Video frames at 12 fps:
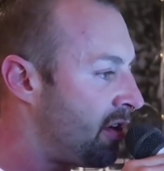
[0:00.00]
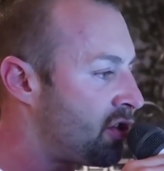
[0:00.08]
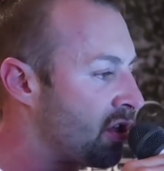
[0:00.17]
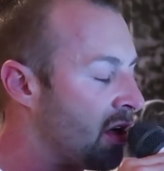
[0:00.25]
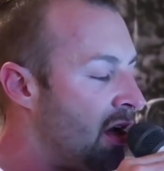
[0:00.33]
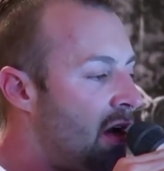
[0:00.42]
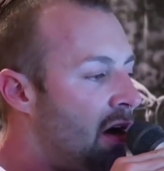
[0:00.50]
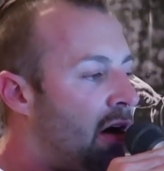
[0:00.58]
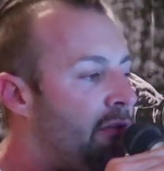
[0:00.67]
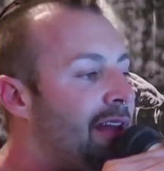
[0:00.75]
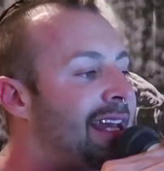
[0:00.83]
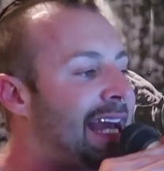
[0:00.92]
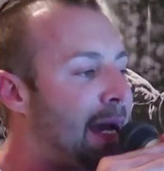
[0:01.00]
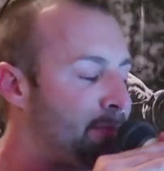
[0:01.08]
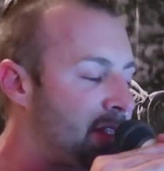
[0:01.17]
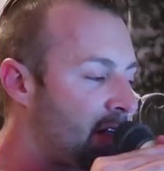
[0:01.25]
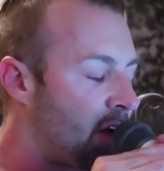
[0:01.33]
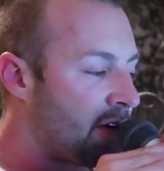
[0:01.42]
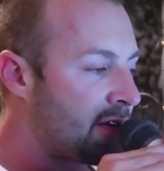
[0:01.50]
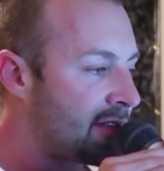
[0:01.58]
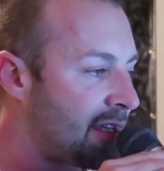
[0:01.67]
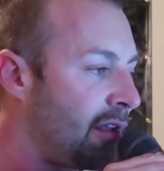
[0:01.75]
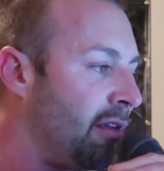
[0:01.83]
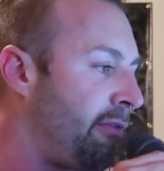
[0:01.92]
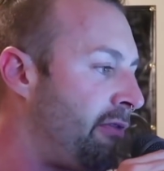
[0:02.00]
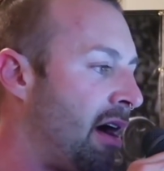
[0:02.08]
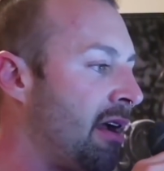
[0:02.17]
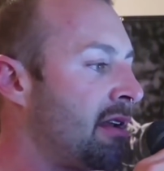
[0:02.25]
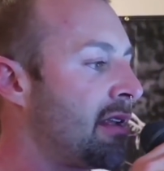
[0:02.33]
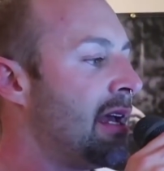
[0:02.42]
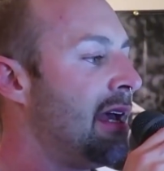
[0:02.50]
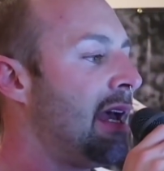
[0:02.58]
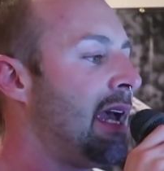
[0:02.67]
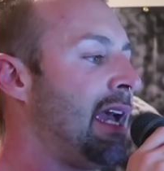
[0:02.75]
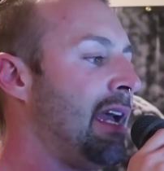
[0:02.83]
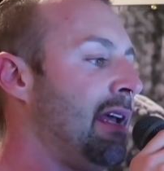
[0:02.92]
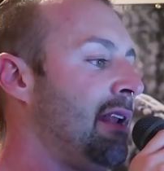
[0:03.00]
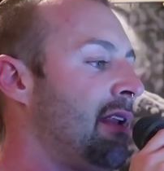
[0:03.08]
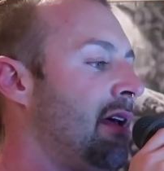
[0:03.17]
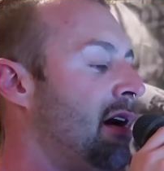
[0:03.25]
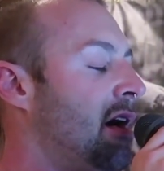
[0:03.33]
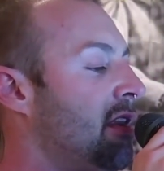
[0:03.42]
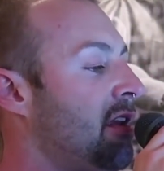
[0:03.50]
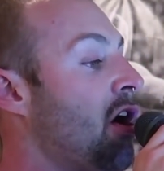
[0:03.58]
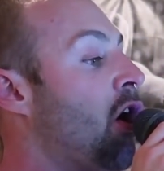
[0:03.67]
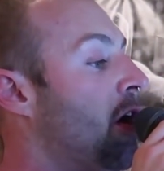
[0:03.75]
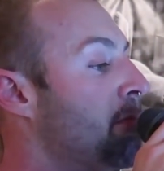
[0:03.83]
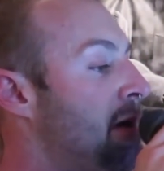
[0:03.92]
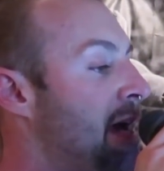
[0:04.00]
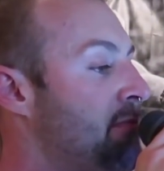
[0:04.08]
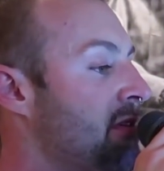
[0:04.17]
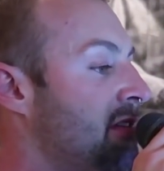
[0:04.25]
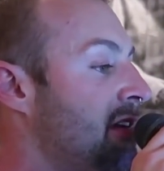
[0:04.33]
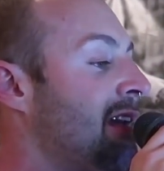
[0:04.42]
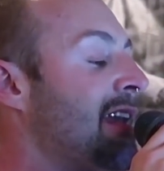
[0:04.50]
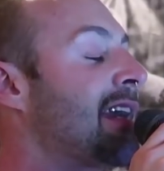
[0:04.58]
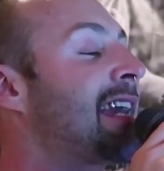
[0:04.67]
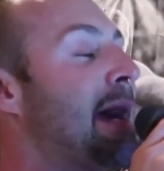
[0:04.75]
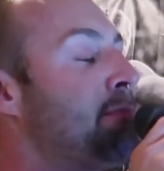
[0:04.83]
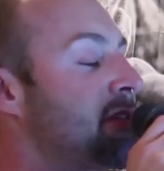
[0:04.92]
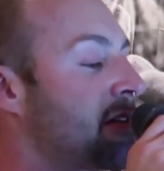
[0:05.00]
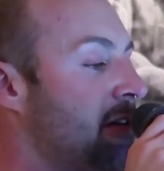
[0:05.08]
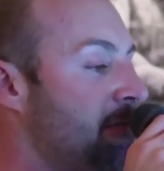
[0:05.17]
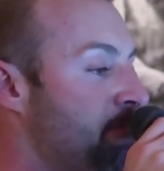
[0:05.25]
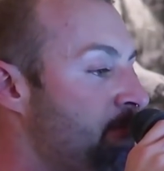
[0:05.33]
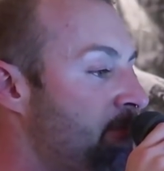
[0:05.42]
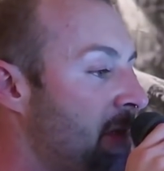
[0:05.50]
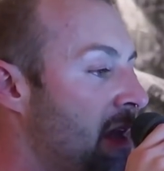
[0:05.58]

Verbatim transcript: version of the capsinoids that you'll find in uh, your hot peppers, your, your capsicum.